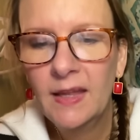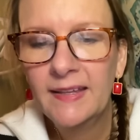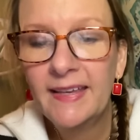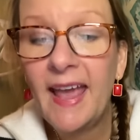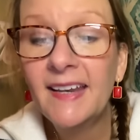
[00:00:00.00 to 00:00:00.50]

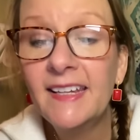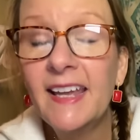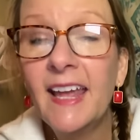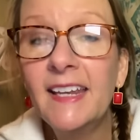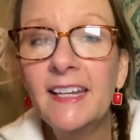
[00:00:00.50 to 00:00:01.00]
Candy
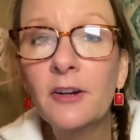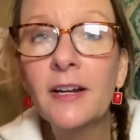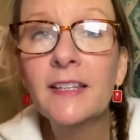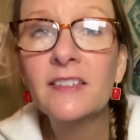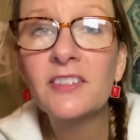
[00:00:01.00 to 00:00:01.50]
cane
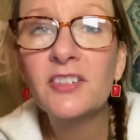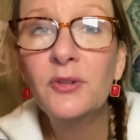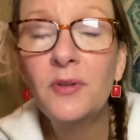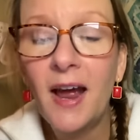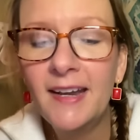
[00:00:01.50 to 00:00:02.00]
earrings,
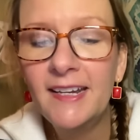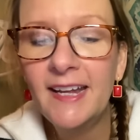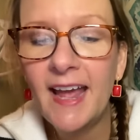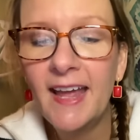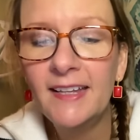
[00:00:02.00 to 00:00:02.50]

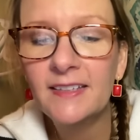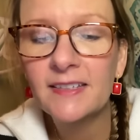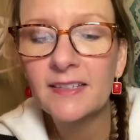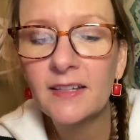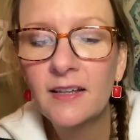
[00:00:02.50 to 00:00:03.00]

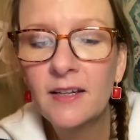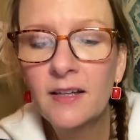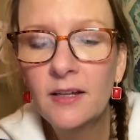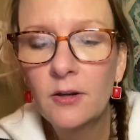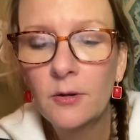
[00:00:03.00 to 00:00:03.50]
$298.
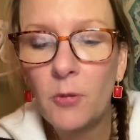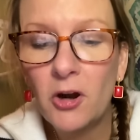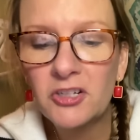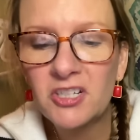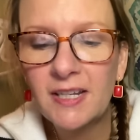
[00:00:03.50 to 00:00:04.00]

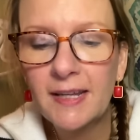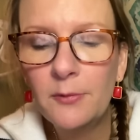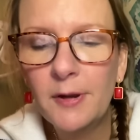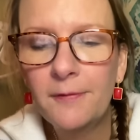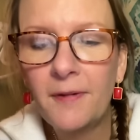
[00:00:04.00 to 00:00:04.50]
Partially
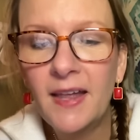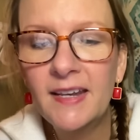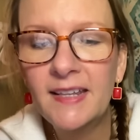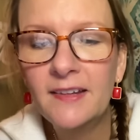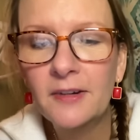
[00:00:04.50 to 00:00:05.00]

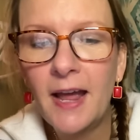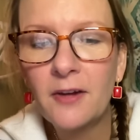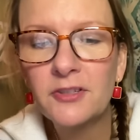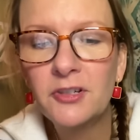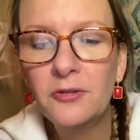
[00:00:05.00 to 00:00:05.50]
refunded, they're now
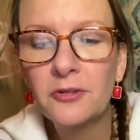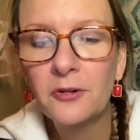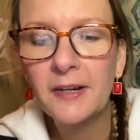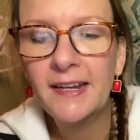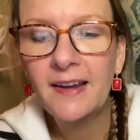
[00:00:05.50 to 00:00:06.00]

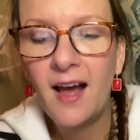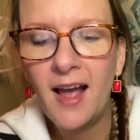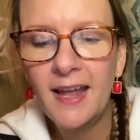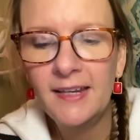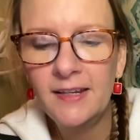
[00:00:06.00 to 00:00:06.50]

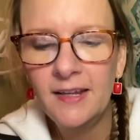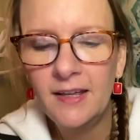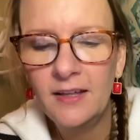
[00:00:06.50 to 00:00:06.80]
$239.